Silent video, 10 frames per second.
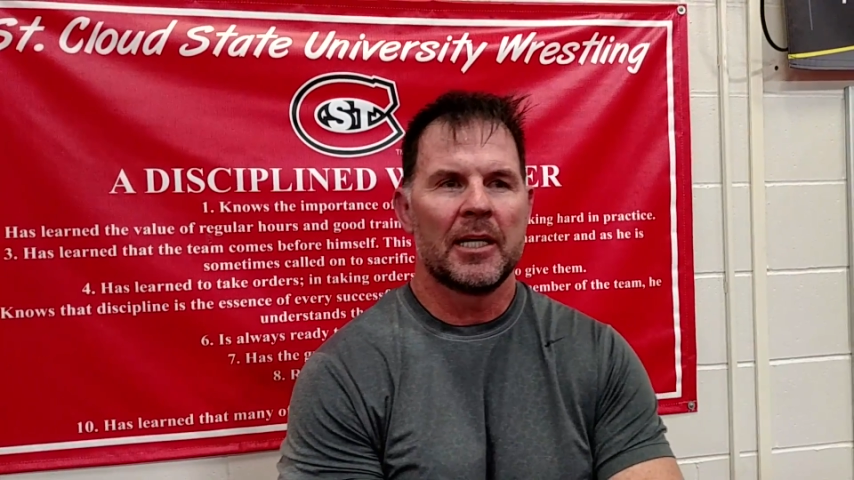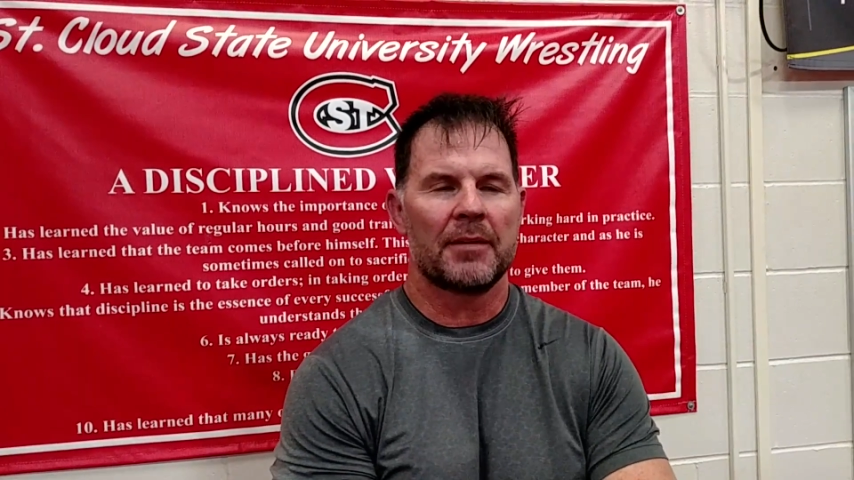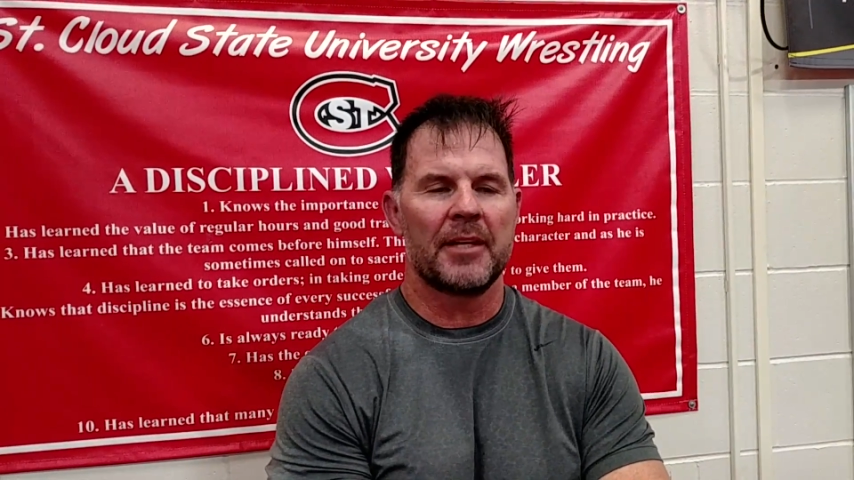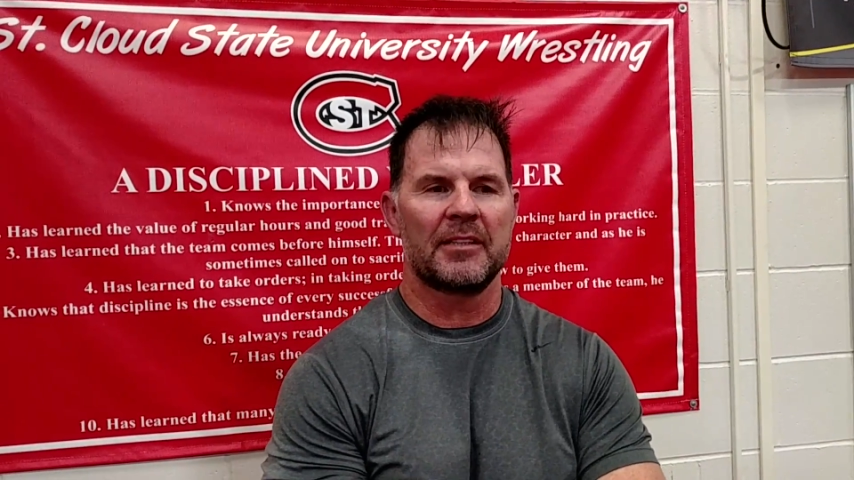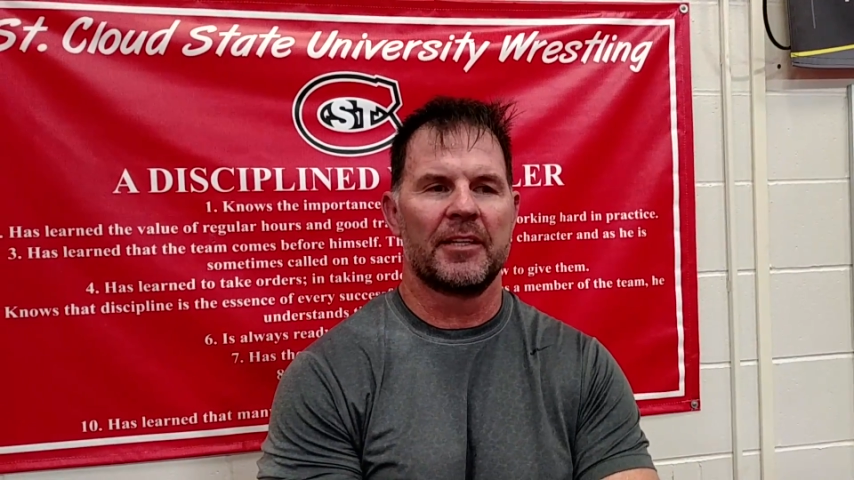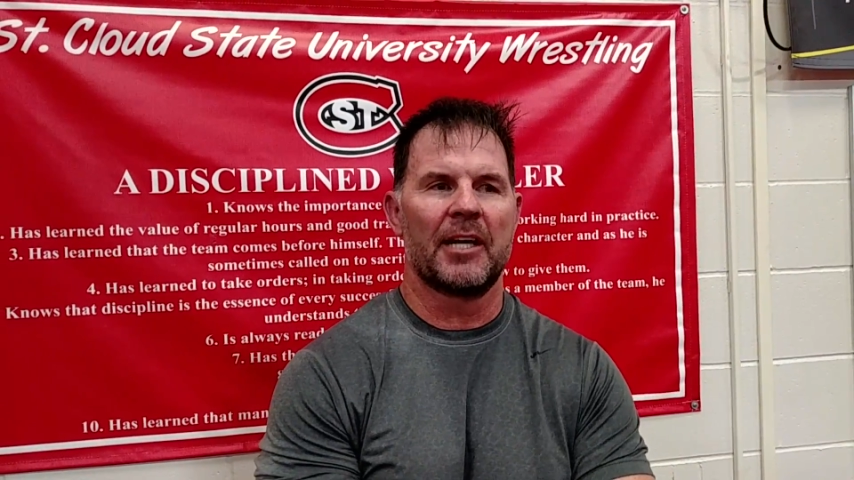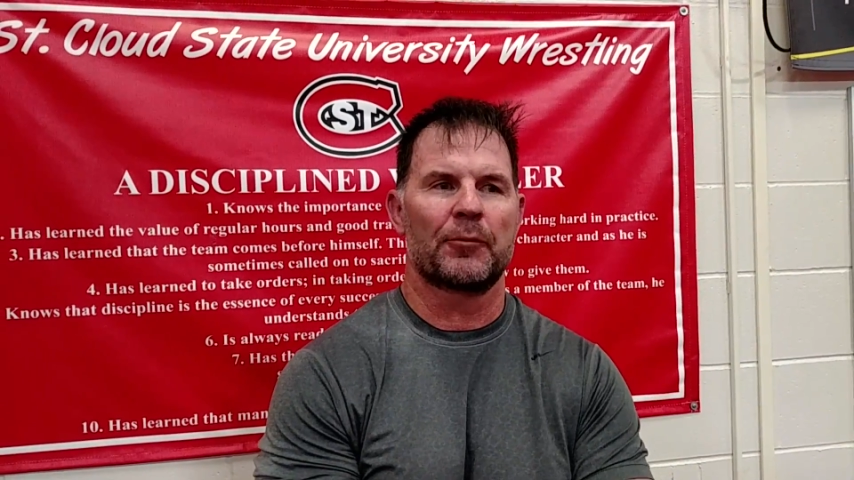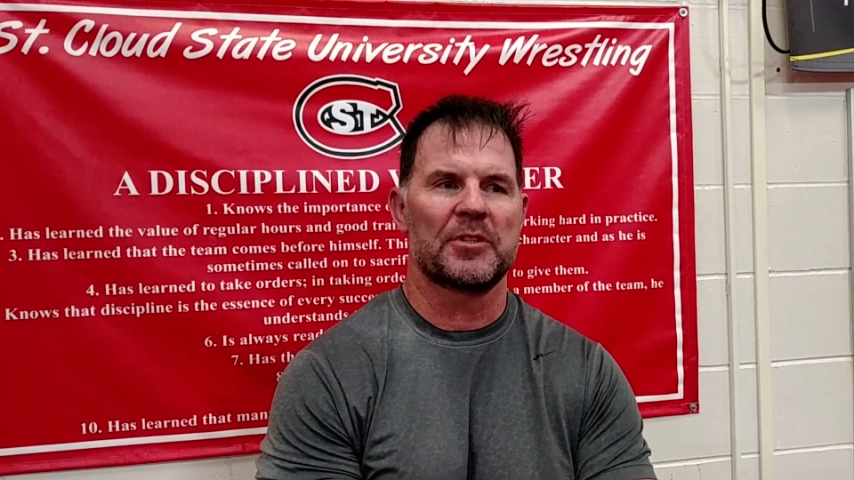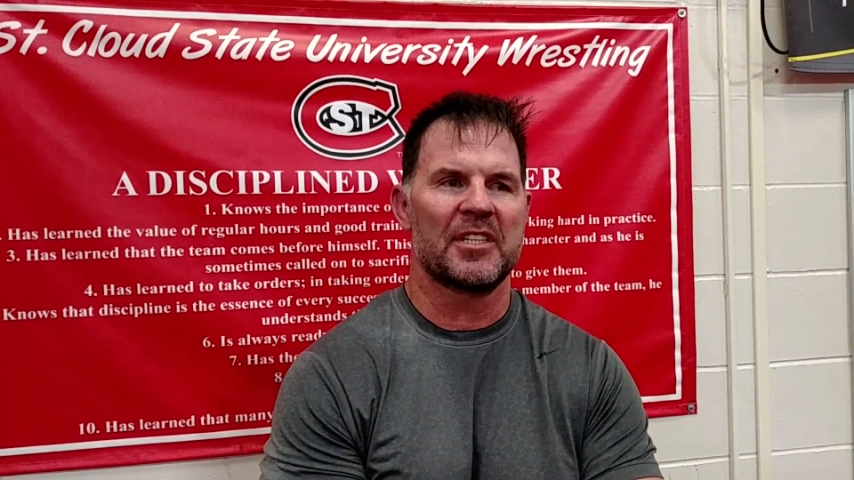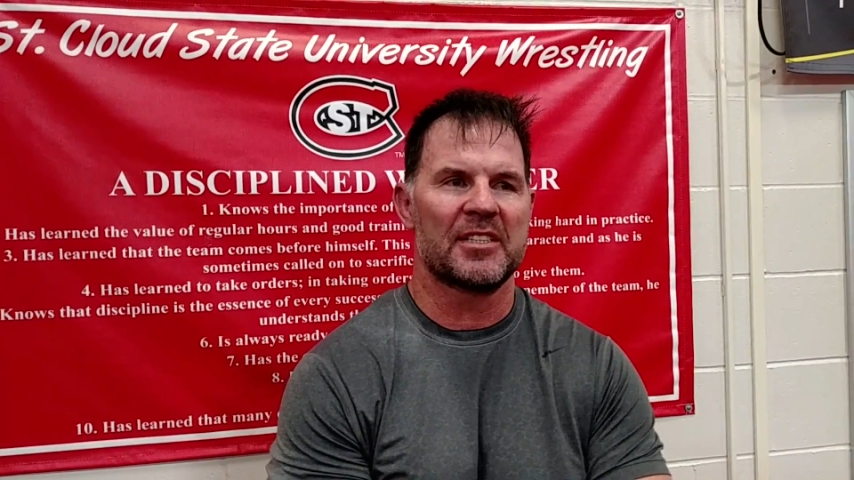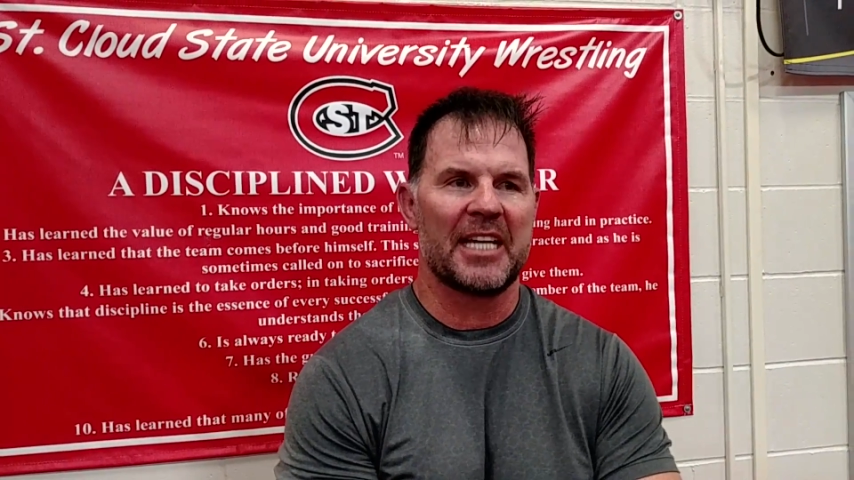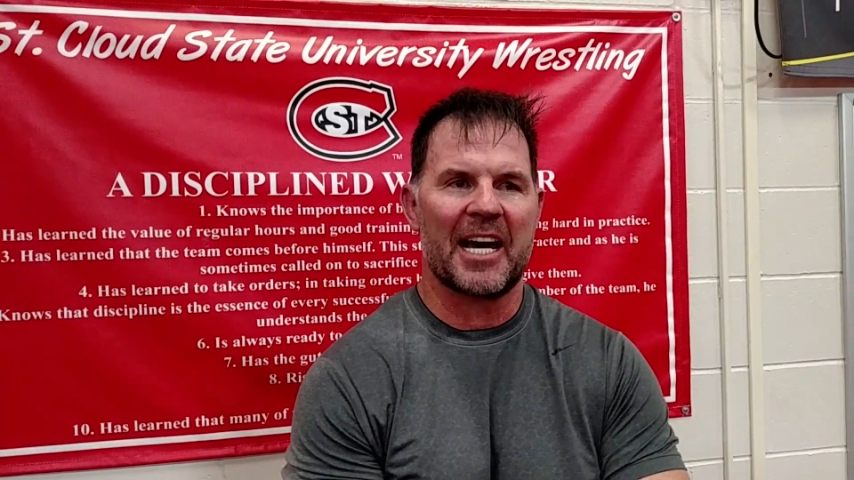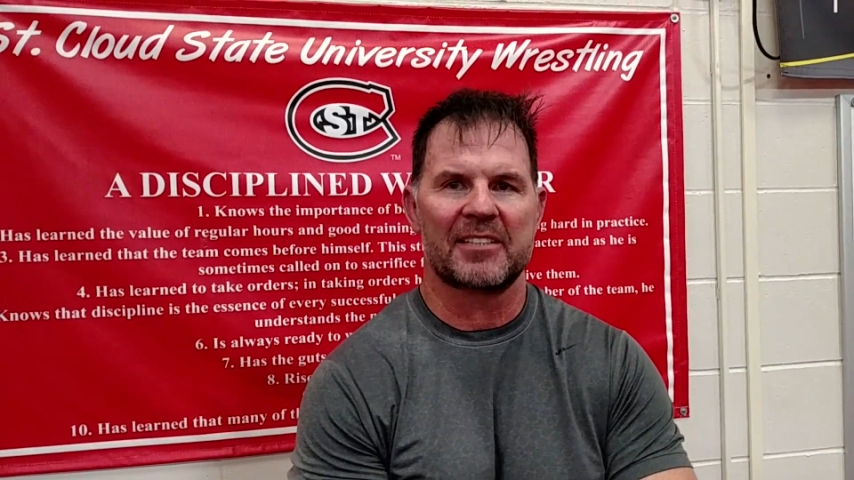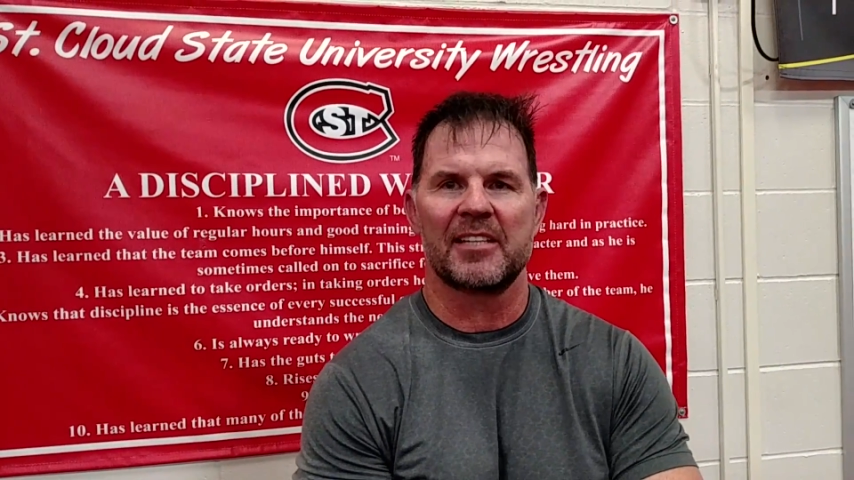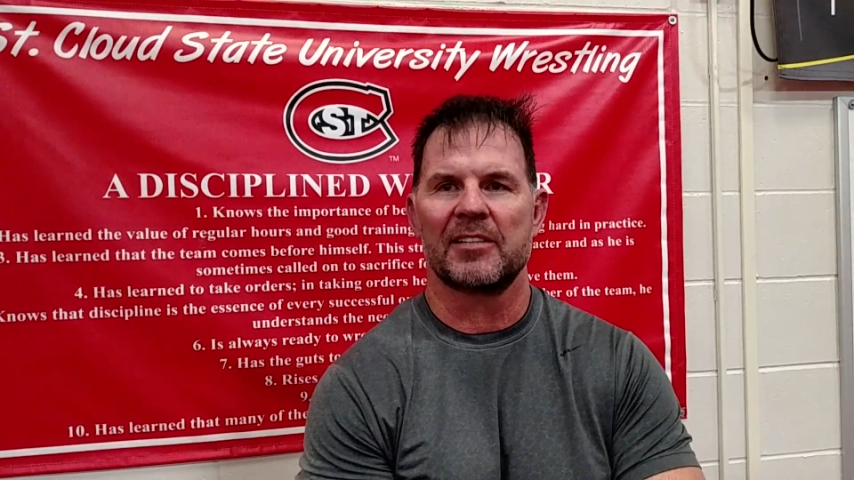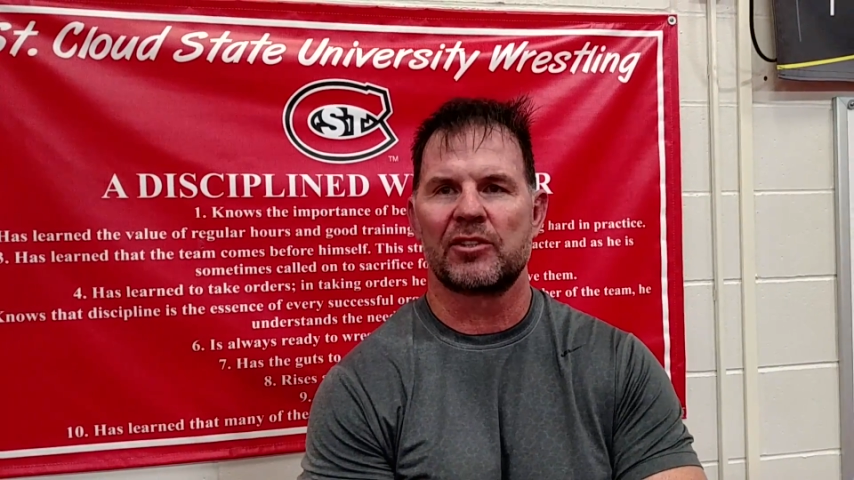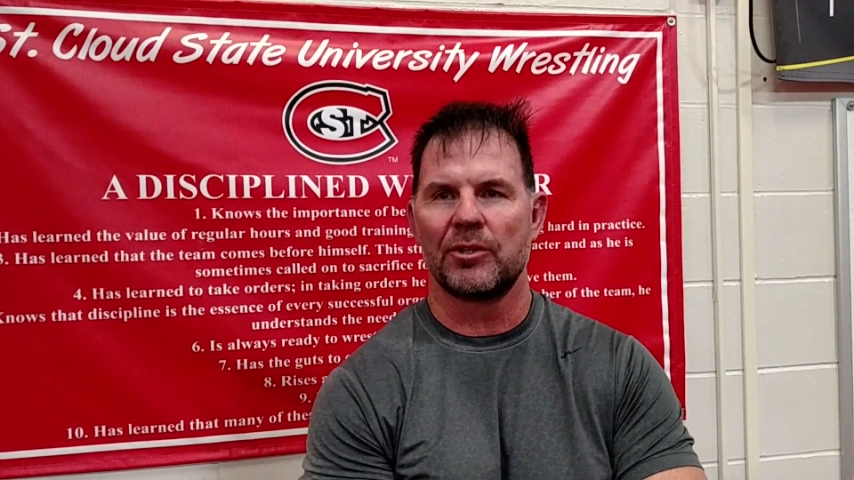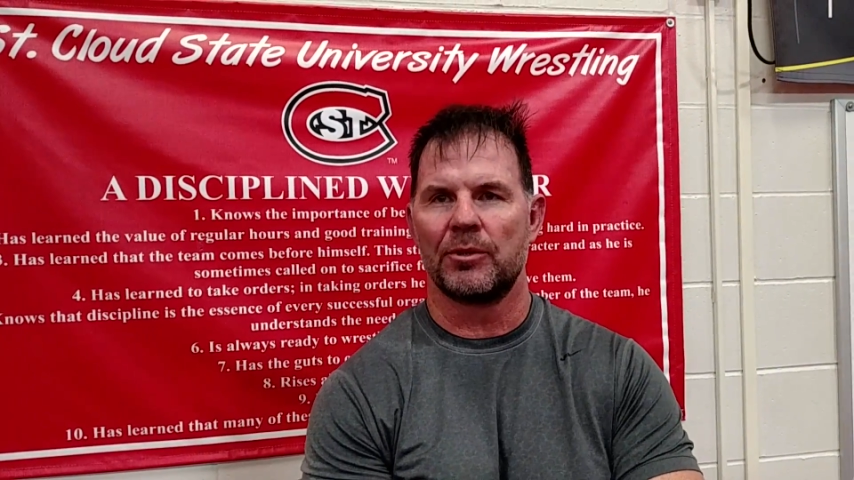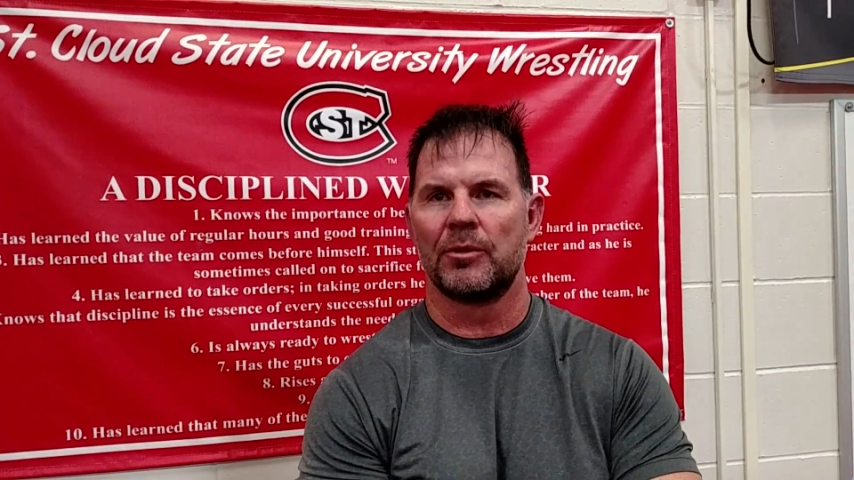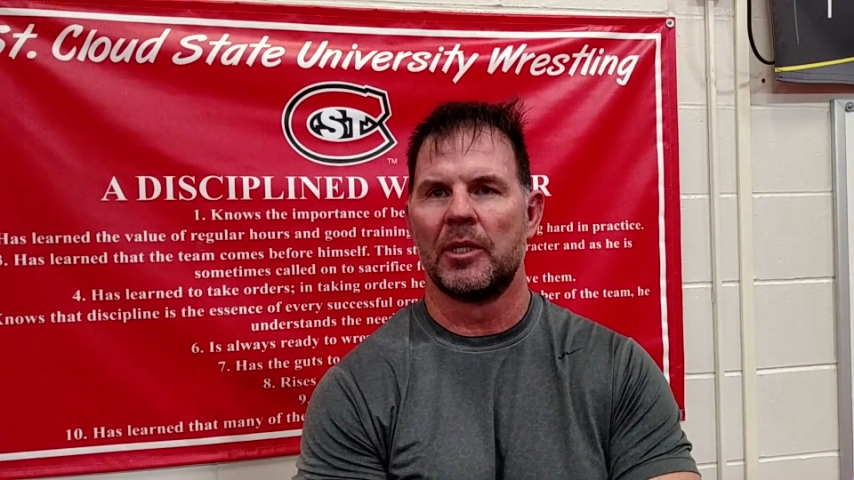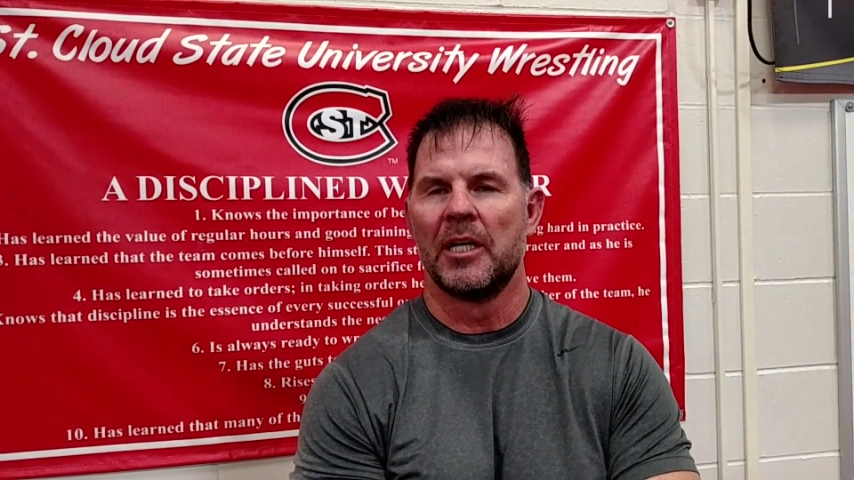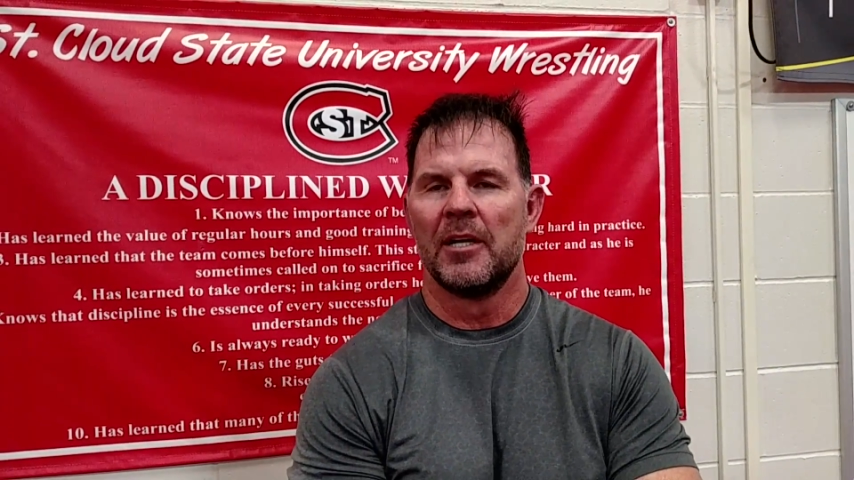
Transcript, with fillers: I think the difference is the access to